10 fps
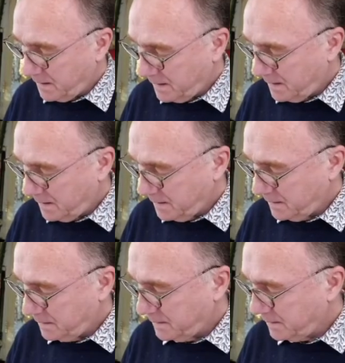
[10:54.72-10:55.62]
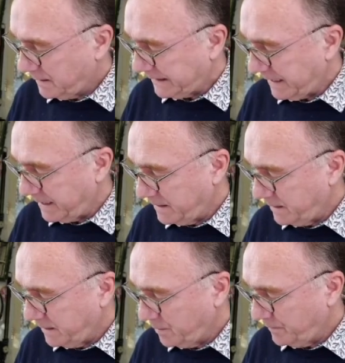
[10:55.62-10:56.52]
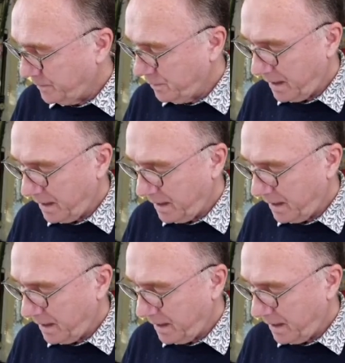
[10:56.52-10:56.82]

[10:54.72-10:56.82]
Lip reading: And again, you know, if you